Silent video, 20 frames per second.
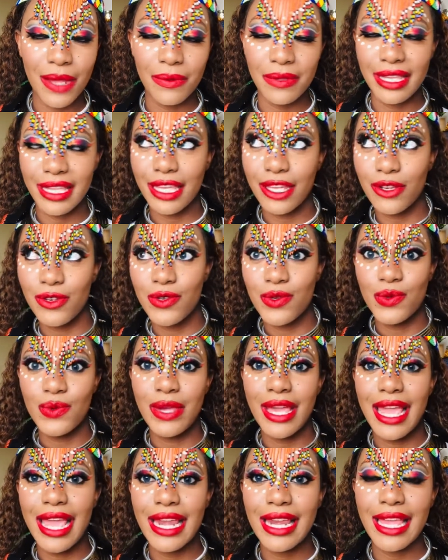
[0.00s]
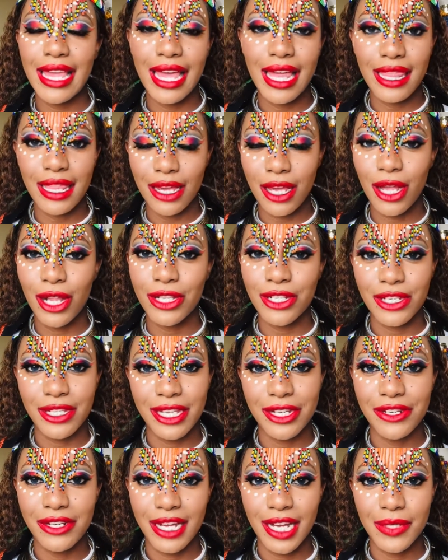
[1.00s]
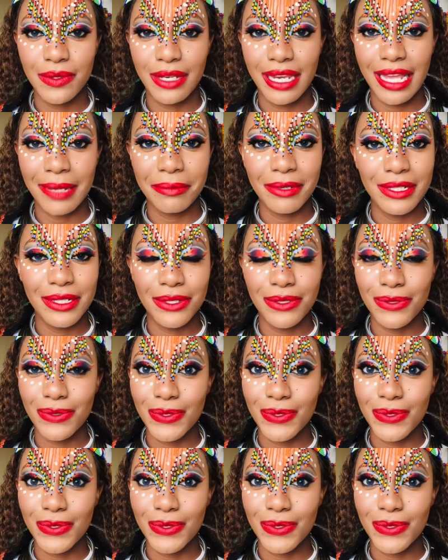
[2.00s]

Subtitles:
we can do any other culture that you guys would like me to do.